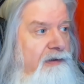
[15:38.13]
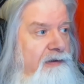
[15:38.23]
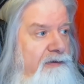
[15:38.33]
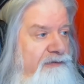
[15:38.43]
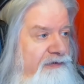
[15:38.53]

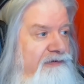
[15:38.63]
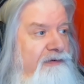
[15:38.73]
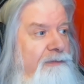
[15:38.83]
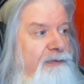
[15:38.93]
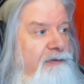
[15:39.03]
you see
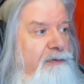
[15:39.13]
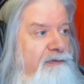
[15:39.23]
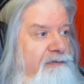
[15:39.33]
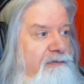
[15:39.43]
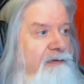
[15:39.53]
something with
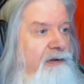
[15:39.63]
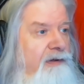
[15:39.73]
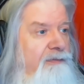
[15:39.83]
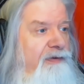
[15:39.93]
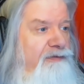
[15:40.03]

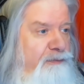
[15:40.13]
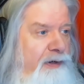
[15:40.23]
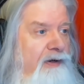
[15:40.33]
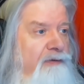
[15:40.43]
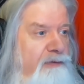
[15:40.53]
that's
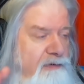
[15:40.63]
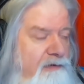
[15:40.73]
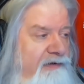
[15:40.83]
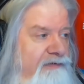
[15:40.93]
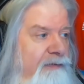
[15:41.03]
round with
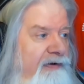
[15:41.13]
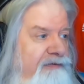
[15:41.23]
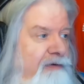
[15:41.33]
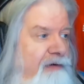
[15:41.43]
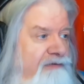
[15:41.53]
lots of eye
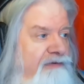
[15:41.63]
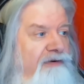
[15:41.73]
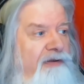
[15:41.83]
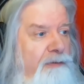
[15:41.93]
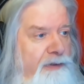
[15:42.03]
stalks. It's
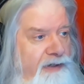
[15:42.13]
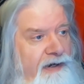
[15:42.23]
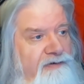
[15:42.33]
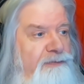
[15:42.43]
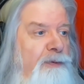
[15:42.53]
either a
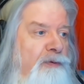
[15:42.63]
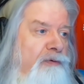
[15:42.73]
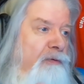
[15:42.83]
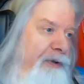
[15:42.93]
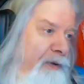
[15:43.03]
gas spore
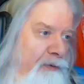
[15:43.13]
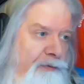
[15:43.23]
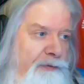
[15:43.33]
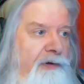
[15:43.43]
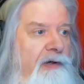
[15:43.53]
or a
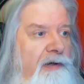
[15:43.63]
beholder.